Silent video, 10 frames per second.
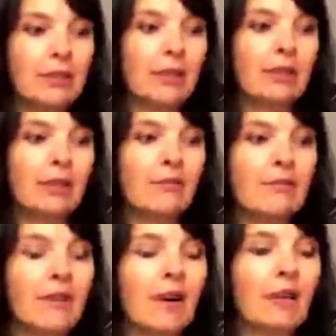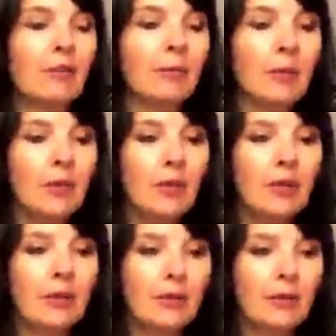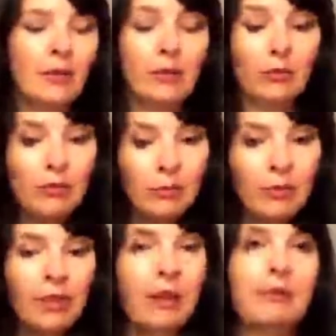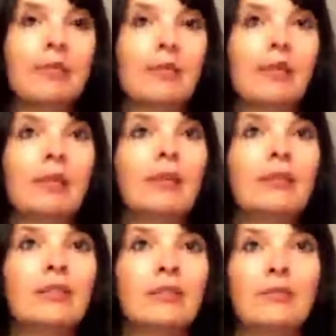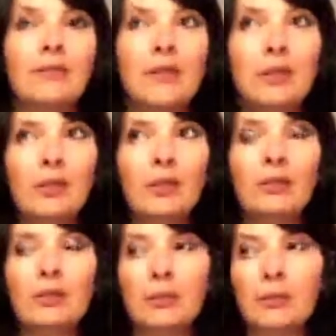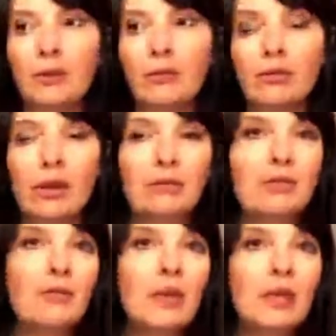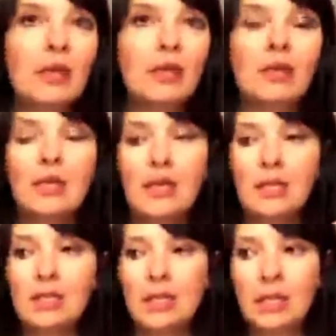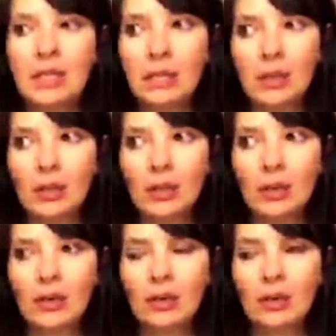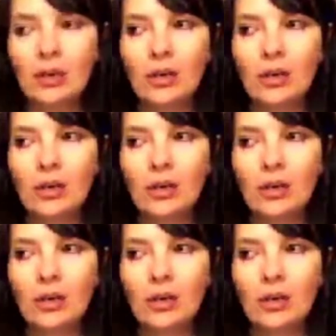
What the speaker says: It's like they invite you in the room that I was in to feel, to observe what I was feeling, to hear